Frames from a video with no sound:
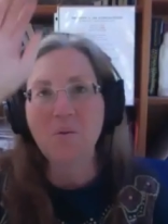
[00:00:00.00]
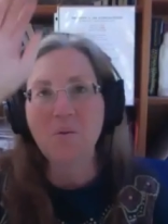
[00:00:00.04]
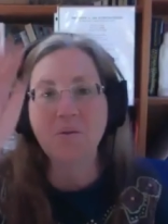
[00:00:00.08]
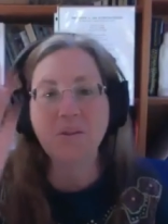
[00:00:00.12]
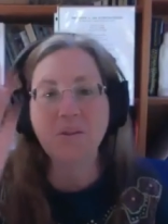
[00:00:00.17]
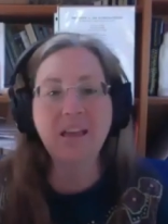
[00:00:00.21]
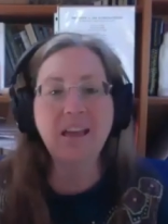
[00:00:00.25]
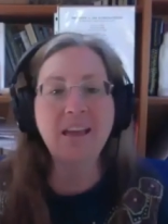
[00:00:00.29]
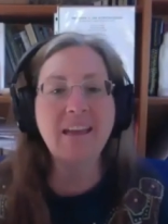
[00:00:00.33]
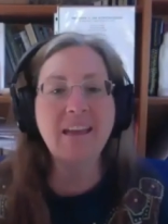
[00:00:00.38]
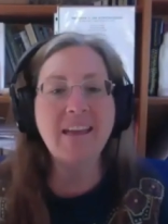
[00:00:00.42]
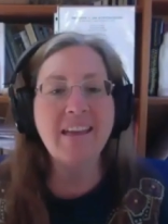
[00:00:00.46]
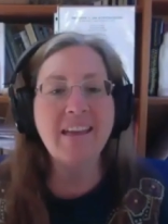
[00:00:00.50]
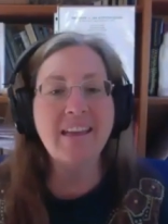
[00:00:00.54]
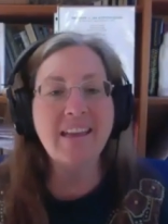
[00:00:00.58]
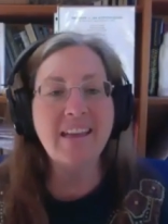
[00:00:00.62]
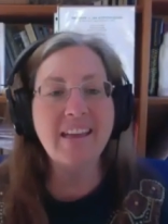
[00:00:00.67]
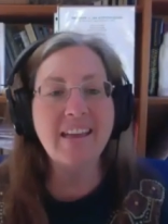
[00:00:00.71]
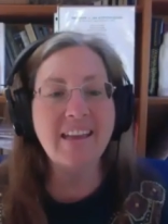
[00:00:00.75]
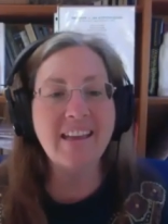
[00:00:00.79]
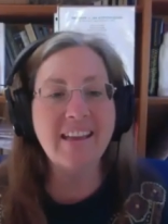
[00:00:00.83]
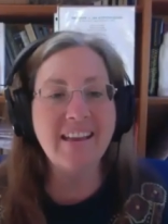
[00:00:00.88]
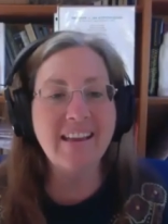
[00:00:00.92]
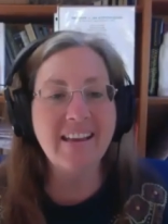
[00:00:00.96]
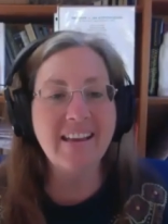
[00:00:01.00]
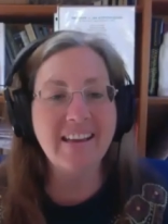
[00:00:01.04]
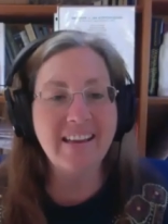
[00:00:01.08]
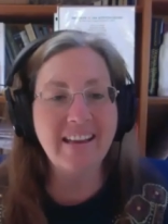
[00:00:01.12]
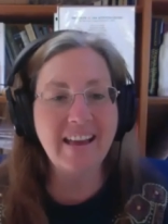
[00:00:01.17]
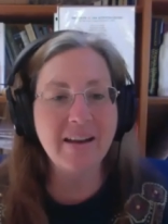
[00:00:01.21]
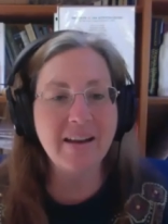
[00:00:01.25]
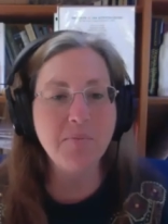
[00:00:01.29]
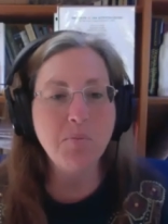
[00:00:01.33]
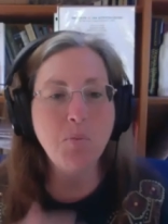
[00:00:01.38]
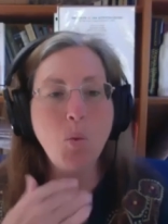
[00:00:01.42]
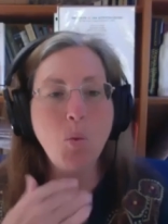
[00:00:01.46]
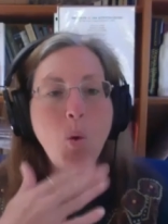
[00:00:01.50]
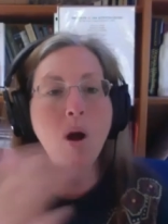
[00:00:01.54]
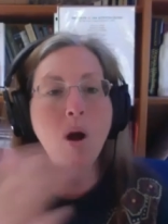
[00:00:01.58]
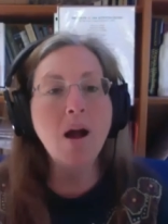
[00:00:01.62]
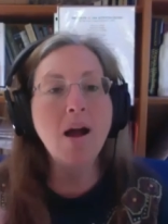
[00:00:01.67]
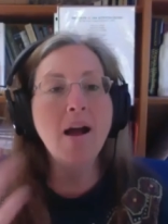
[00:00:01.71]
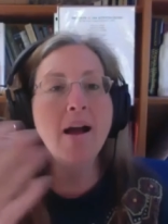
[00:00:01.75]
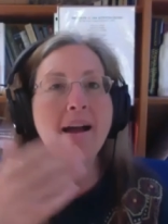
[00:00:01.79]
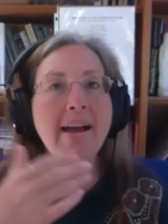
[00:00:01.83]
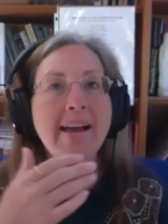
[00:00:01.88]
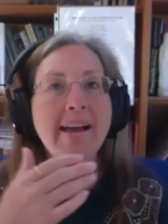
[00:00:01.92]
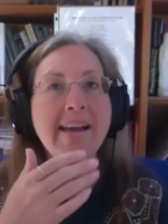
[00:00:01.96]
Hey. And
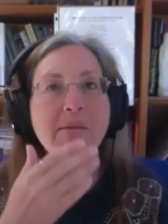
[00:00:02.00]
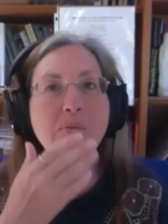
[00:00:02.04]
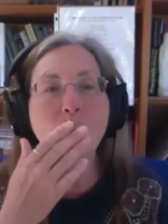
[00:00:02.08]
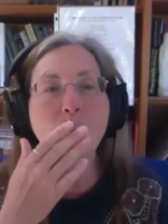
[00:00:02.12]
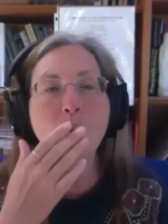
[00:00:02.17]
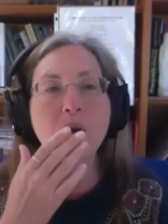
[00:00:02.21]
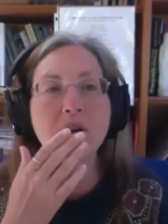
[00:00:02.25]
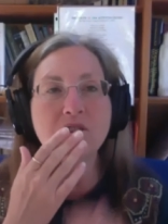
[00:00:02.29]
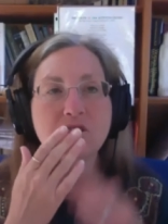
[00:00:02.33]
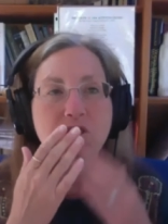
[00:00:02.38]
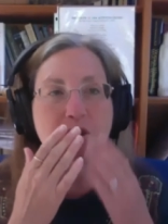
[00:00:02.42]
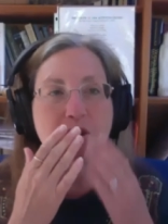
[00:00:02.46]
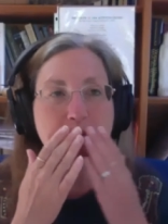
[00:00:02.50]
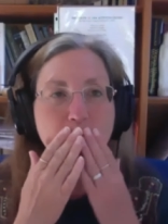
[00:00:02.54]
moi and whoosh.